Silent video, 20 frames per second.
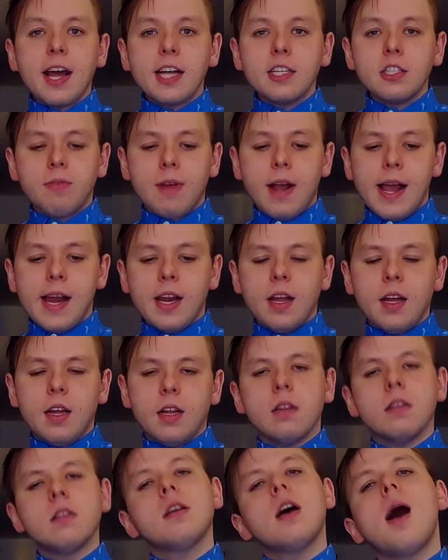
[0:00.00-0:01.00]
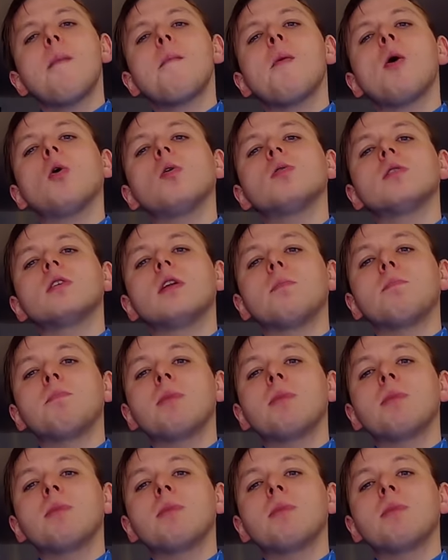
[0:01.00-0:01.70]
that's right. I'm holding a